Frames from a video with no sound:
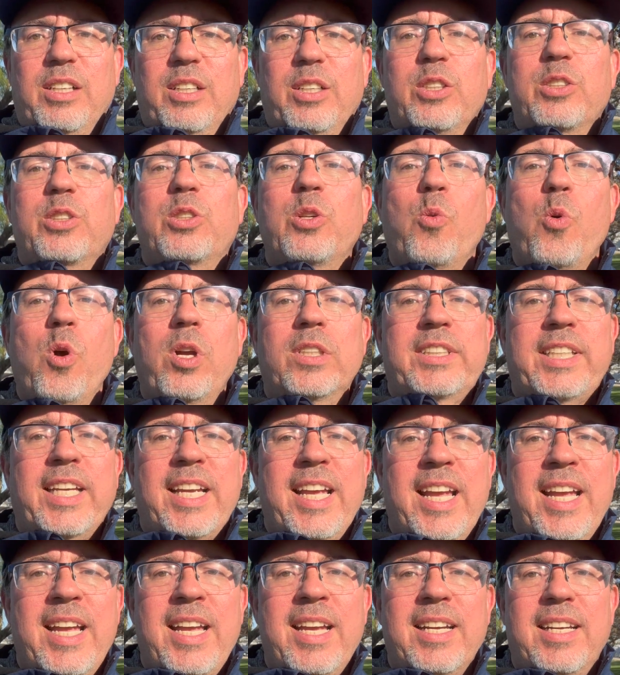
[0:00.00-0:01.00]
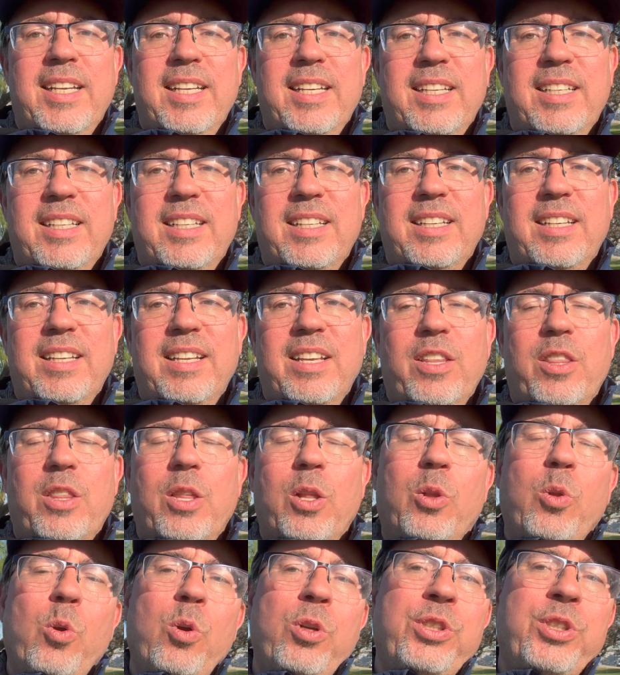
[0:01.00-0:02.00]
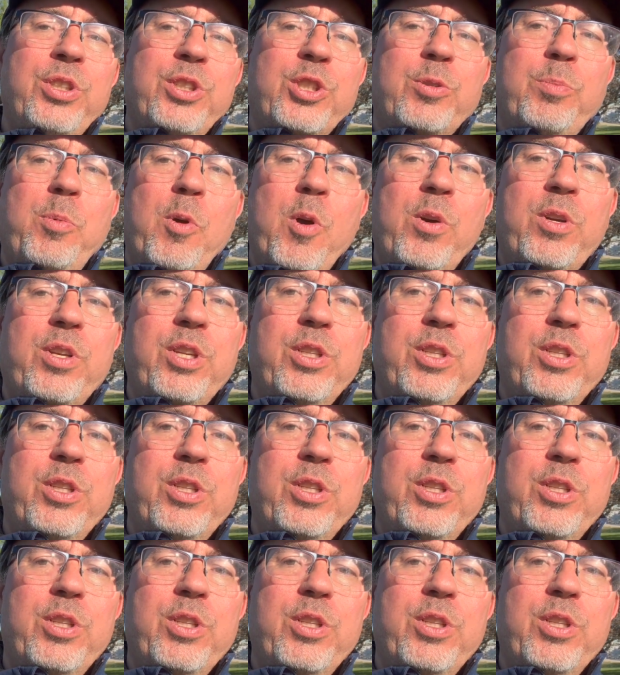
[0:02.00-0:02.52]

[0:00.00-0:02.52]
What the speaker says: So what's ahead? The Lord just spoke